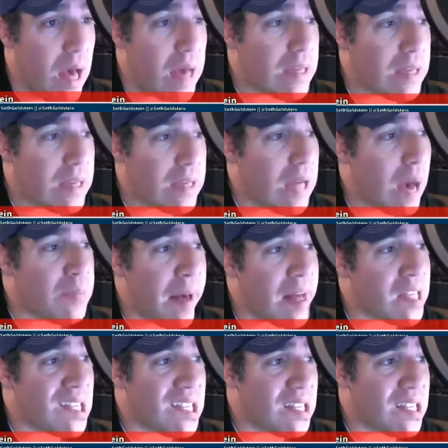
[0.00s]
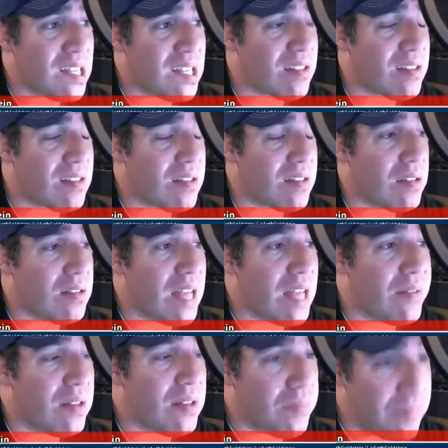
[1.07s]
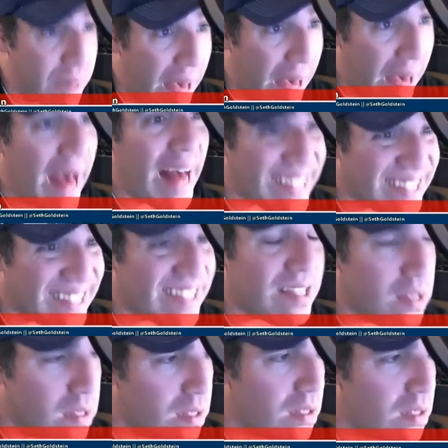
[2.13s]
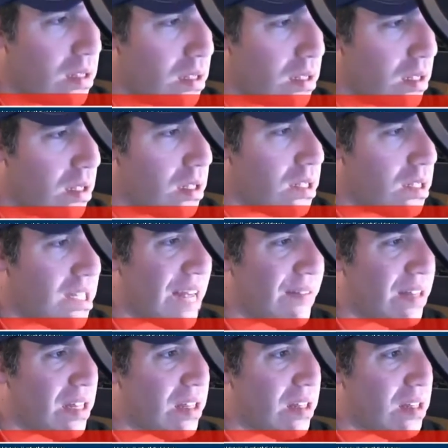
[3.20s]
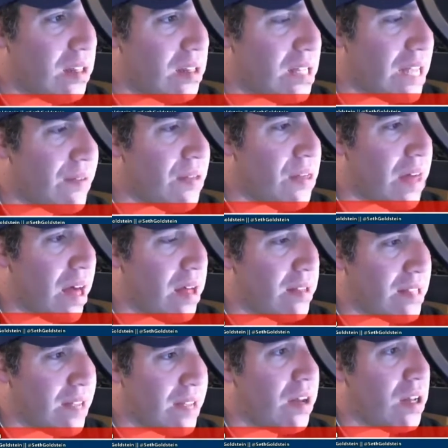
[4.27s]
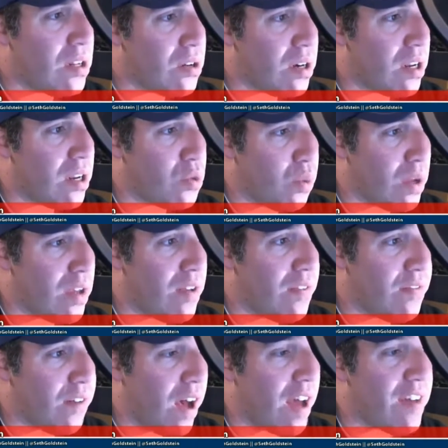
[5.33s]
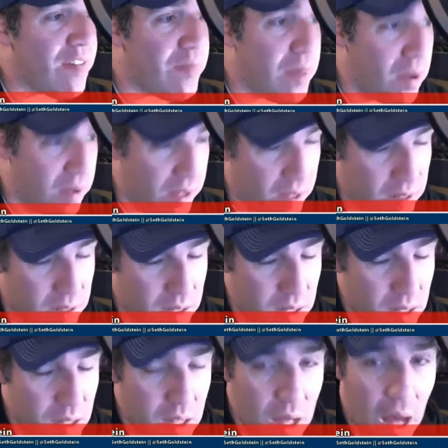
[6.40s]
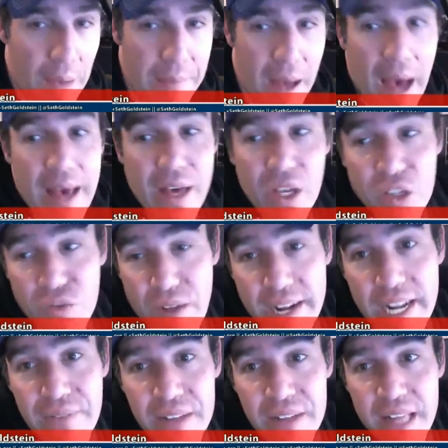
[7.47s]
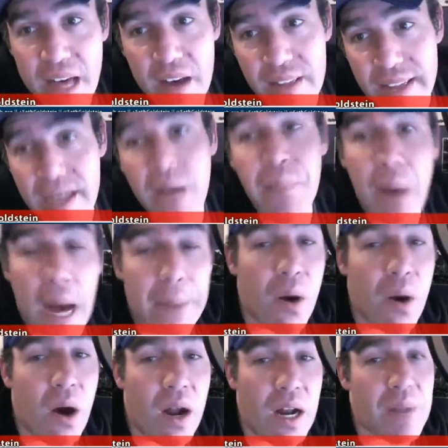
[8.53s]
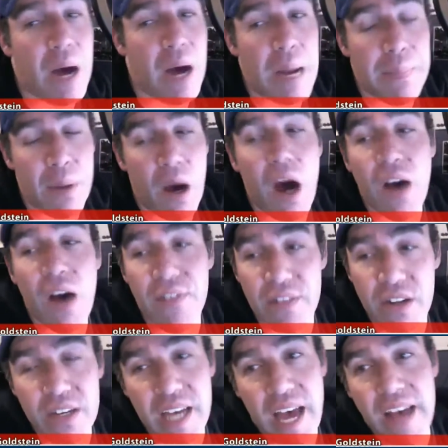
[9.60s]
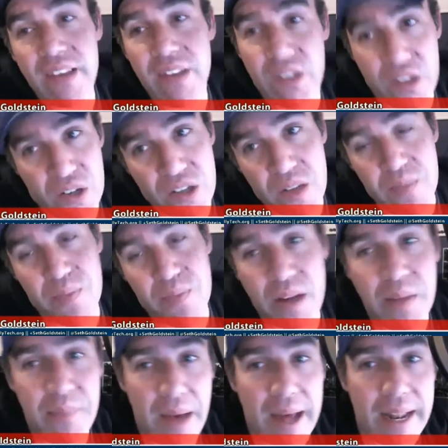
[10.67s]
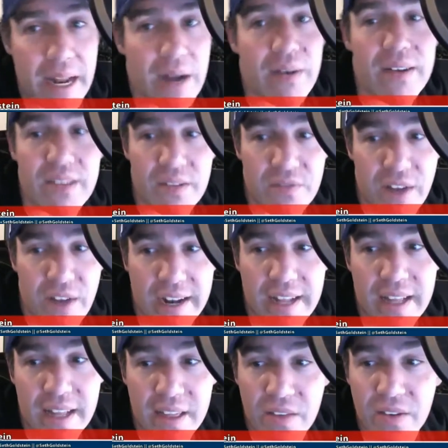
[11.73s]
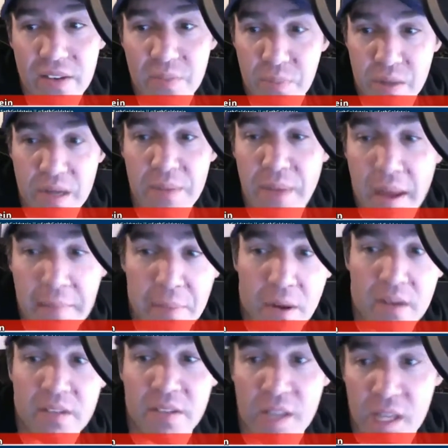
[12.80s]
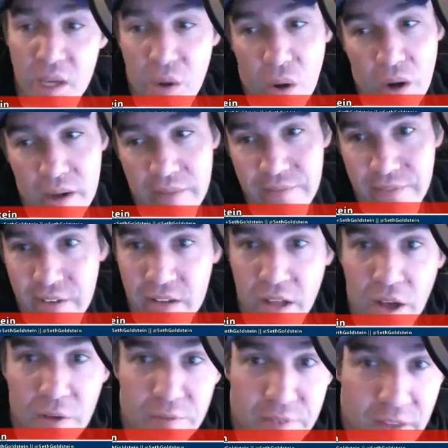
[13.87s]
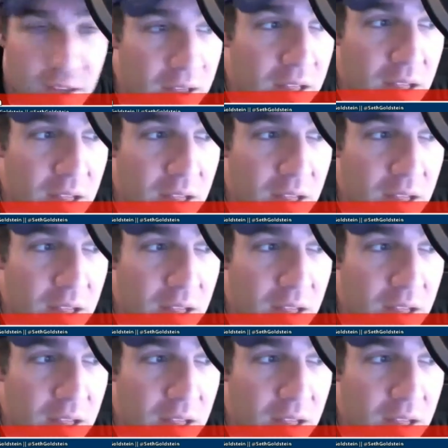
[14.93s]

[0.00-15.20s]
And comments passed seven passed seven hundred twenty-five million. I mean, I use Reddit every now and then. I'll pop on and pop off. And there, yes, there's some pretty bad areas of Reddit. Like there is pretty bad parts in New York and Philadelphia.